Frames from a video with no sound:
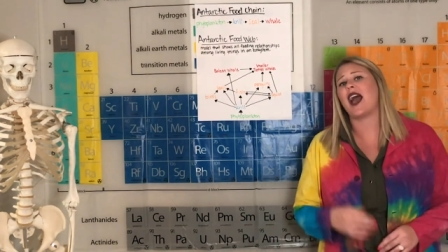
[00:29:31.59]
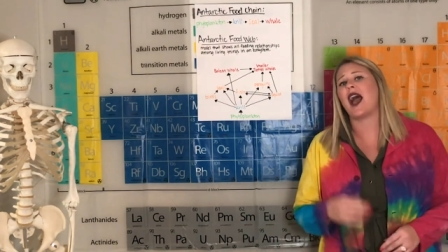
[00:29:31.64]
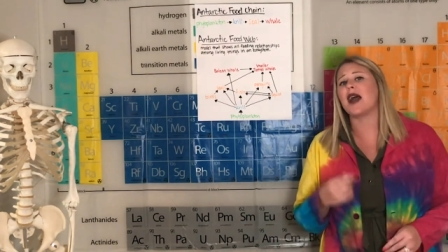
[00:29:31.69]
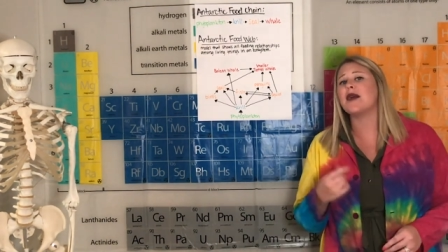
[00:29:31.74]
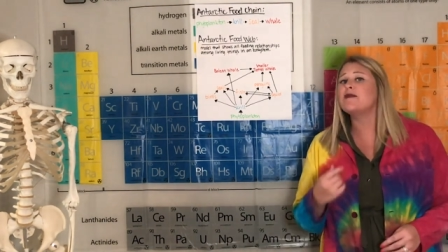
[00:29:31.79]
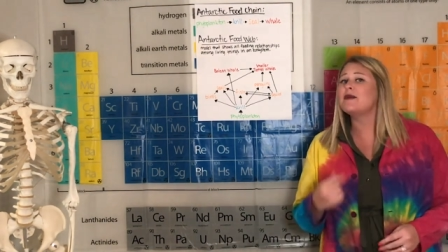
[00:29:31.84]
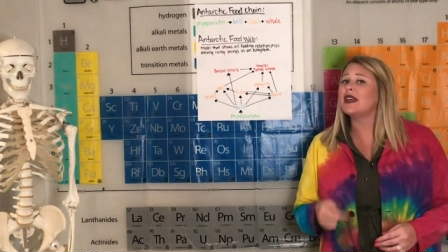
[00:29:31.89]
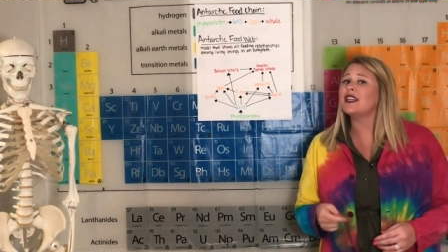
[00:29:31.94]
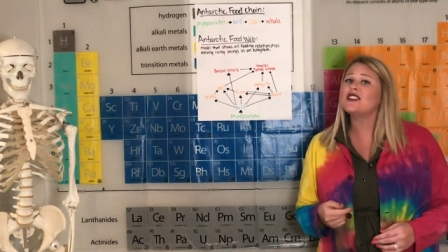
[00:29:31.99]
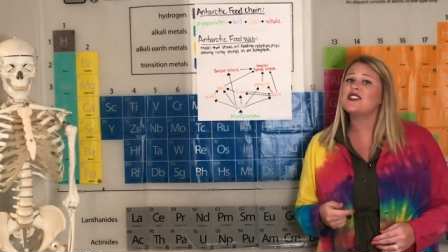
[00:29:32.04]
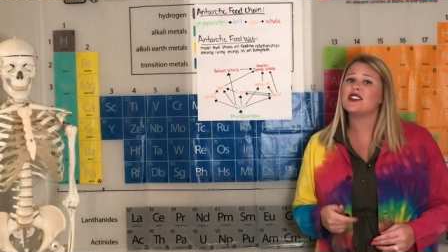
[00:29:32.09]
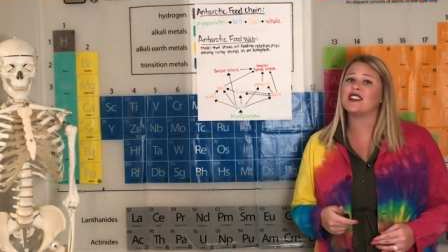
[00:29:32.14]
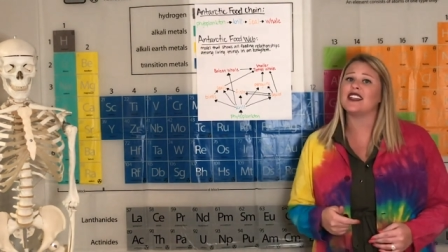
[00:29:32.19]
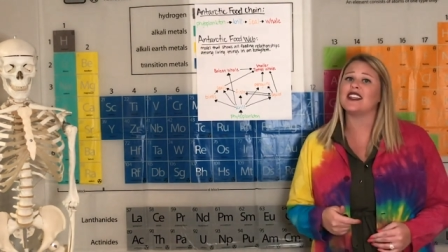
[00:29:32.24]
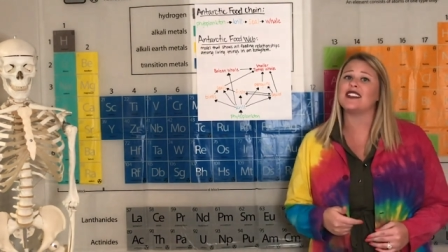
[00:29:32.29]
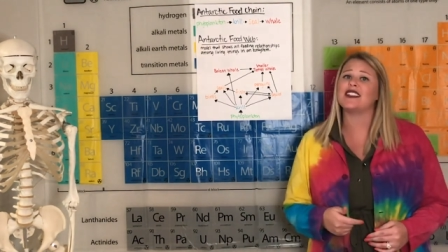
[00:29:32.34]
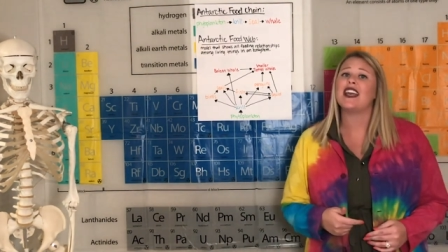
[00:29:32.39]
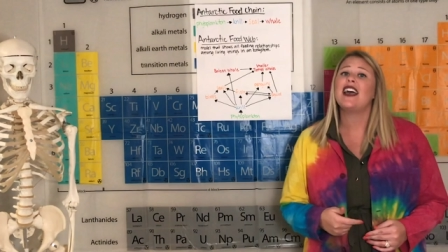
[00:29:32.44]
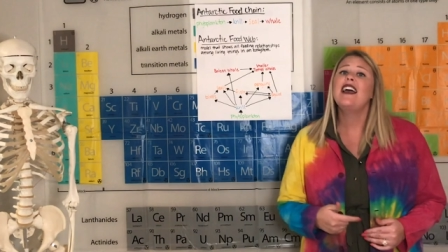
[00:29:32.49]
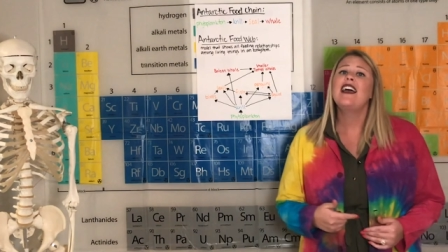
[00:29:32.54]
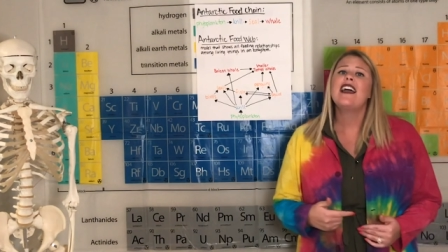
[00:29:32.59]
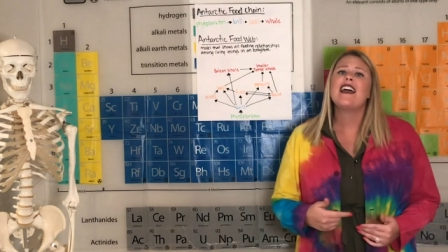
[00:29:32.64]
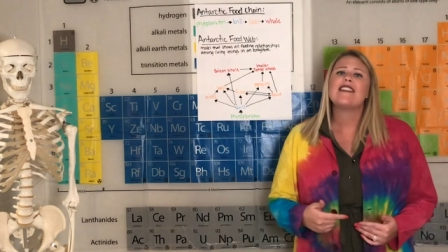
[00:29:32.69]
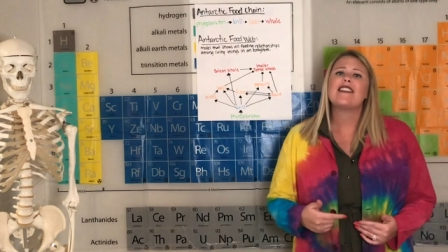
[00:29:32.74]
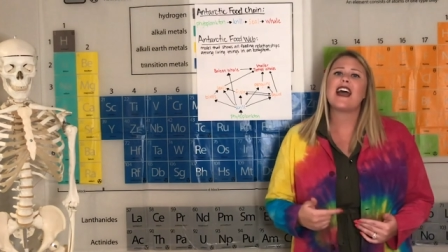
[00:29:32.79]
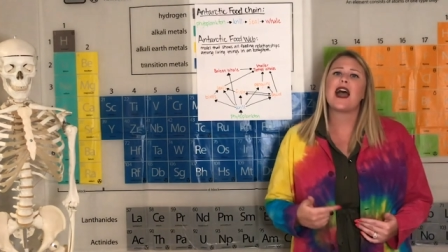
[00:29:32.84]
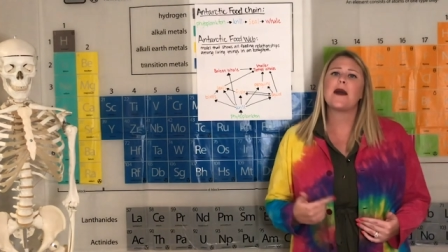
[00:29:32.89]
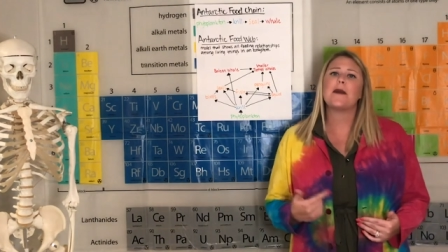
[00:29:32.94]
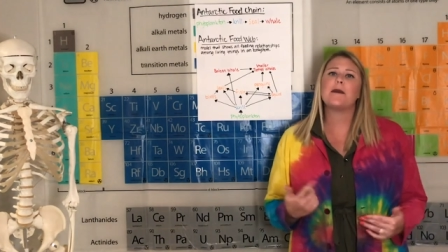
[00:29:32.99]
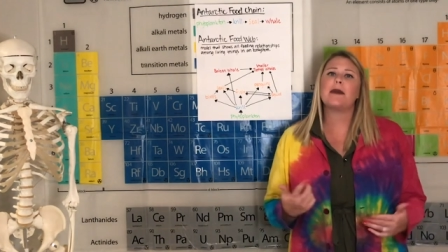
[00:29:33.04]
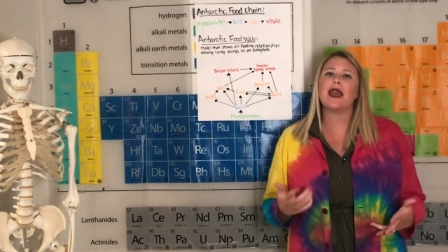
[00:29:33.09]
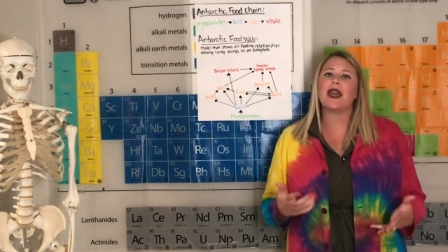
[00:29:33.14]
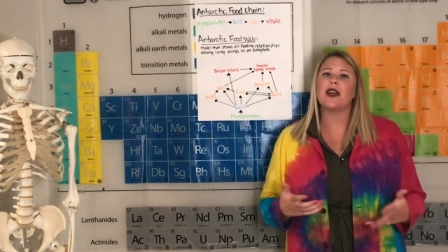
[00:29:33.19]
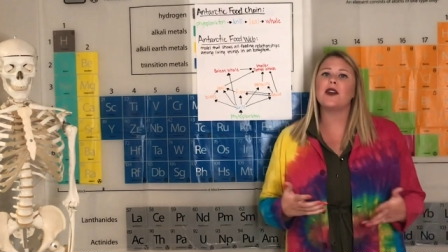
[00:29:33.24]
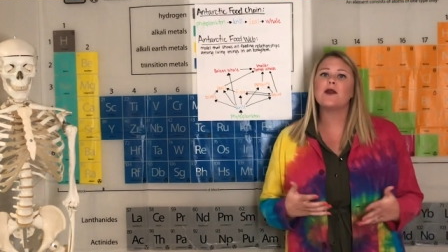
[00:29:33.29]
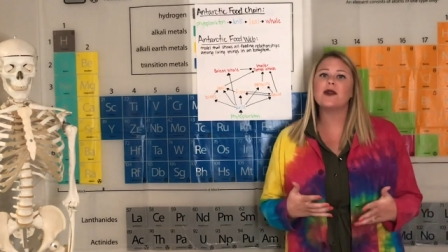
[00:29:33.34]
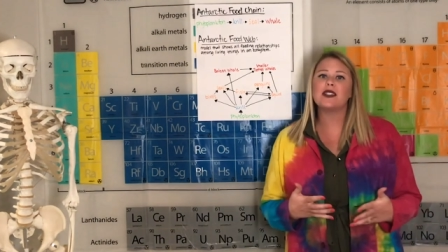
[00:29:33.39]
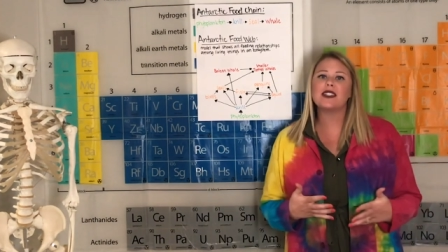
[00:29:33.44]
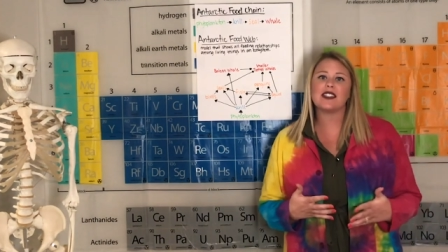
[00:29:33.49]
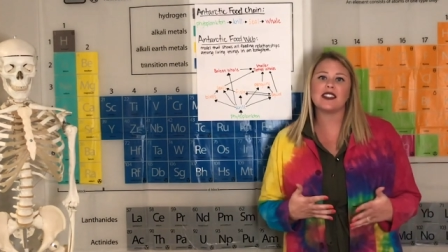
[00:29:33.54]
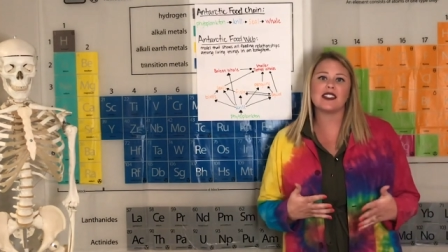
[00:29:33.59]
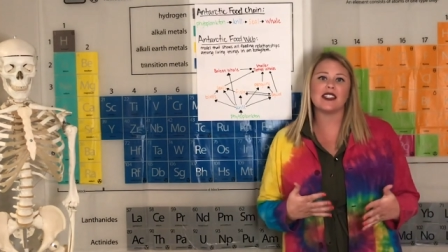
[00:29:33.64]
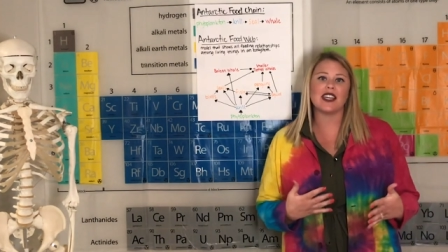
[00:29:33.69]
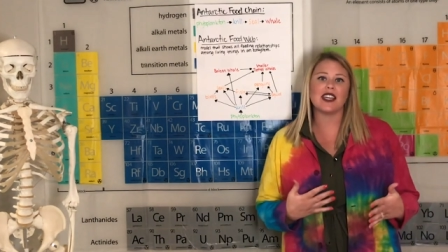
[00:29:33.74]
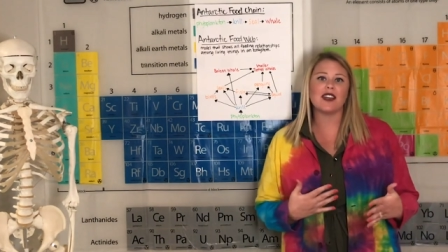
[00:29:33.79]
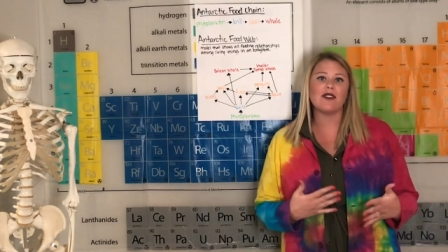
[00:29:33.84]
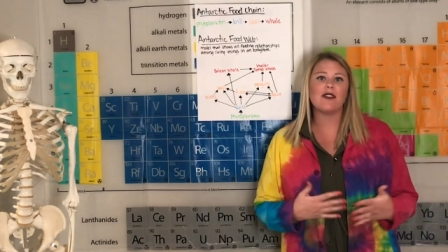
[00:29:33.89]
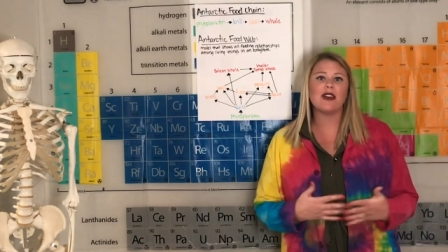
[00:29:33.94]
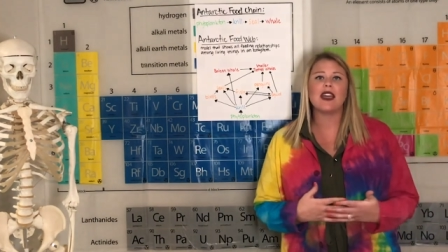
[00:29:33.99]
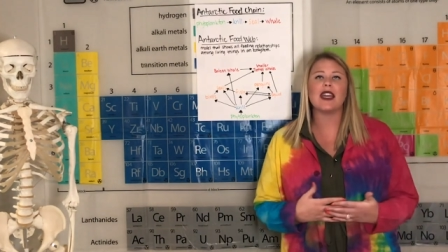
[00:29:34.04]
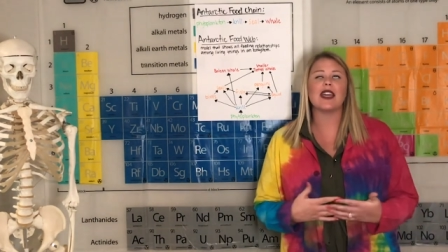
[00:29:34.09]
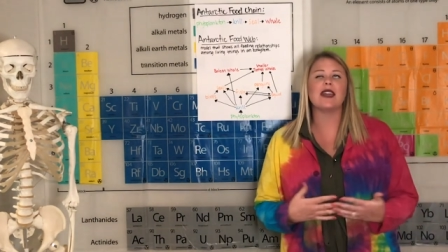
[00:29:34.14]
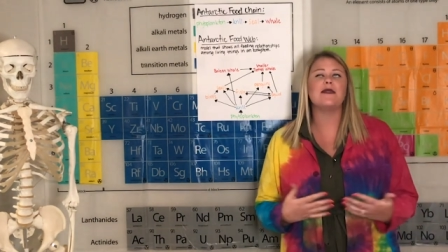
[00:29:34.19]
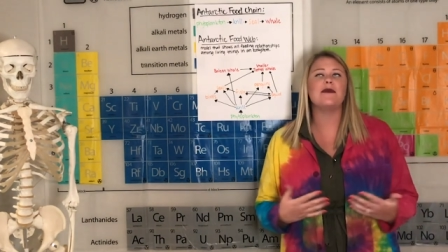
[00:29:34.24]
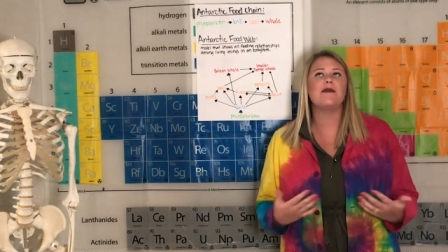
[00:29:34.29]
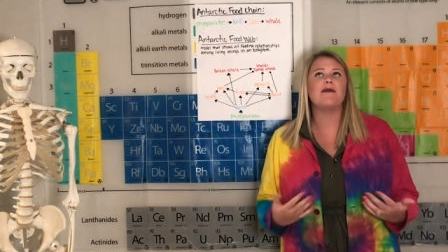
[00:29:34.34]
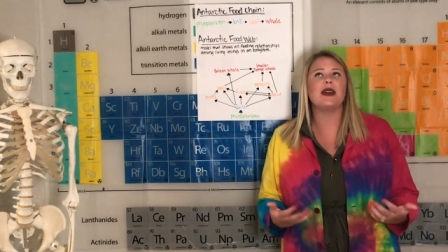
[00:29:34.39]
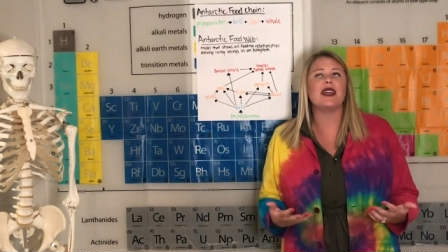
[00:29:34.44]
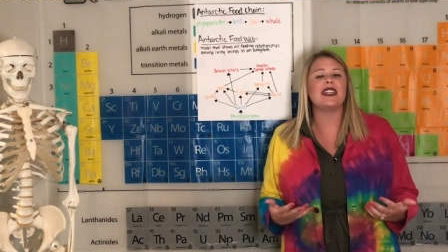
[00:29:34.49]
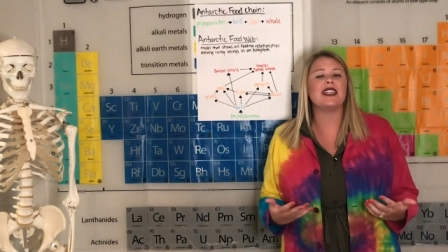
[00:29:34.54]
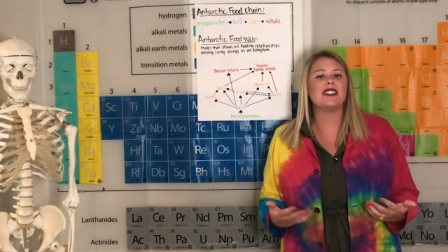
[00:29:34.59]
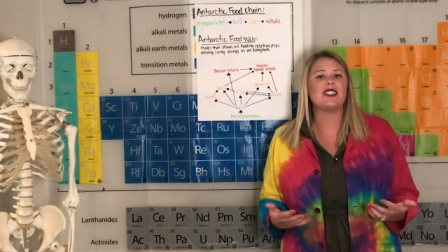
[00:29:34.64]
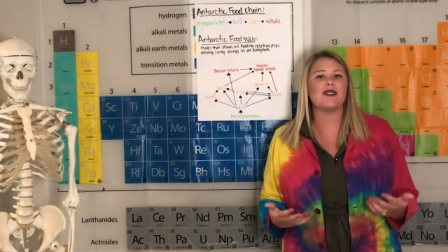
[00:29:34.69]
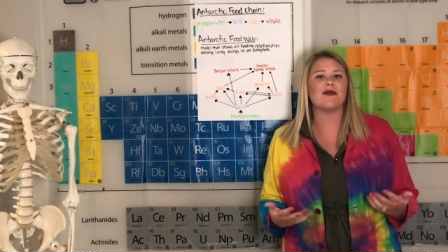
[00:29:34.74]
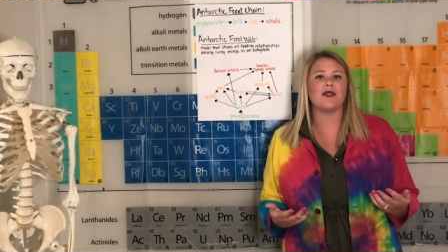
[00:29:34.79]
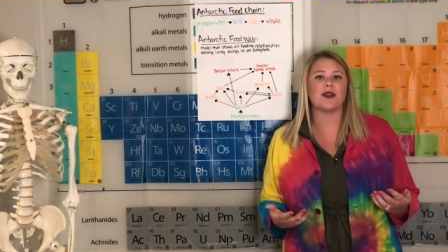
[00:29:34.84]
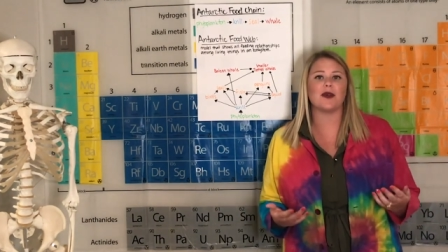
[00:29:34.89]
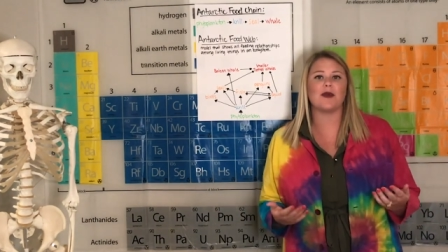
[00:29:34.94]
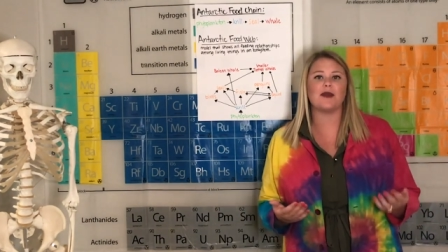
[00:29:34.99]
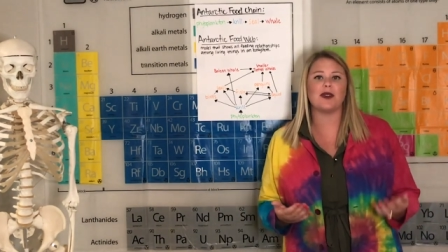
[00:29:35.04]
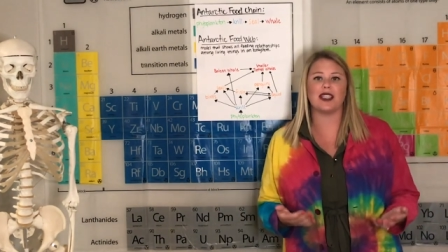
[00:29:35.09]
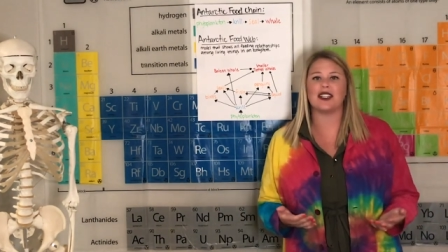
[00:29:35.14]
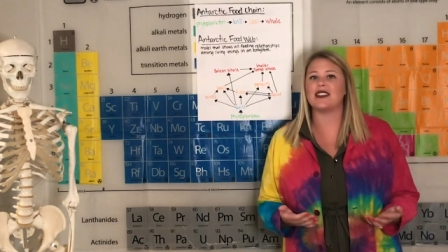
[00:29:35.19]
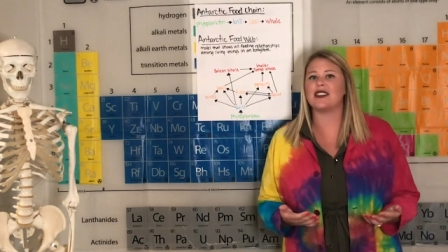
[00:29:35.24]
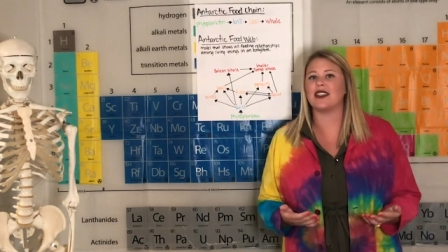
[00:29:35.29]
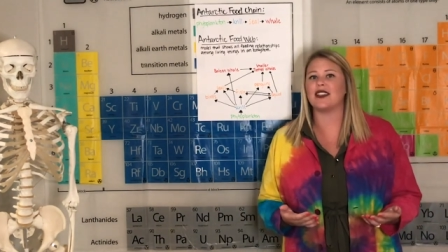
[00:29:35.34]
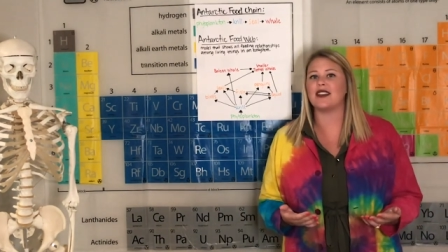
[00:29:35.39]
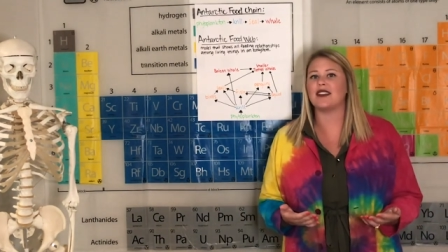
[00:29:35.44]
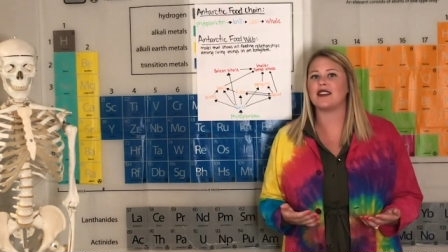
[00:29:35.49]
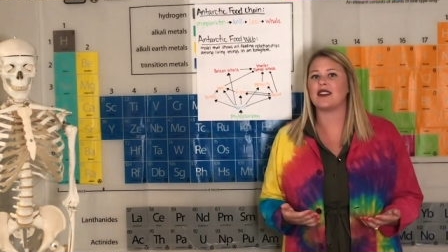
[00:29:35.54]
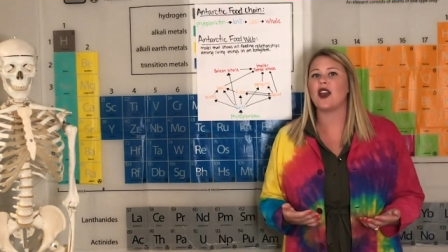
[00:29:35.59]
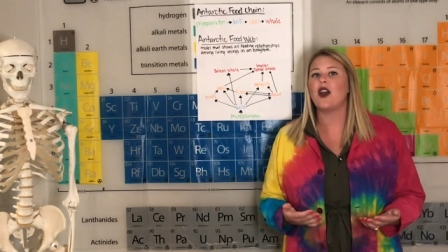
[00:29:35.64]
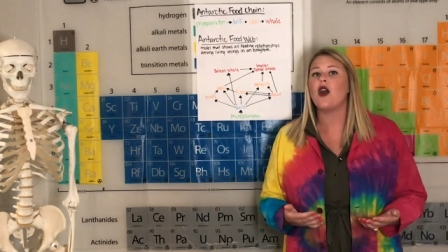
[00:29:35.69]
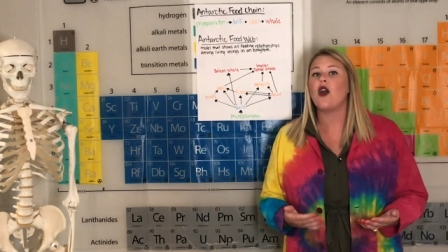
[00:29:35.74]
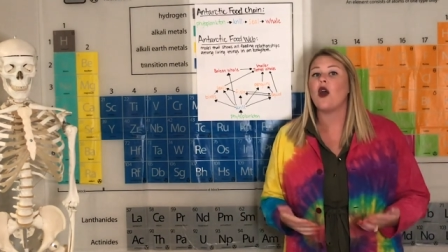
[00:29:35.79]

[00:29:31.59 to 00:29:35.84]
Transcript: I mentioned that penguins live in many different places.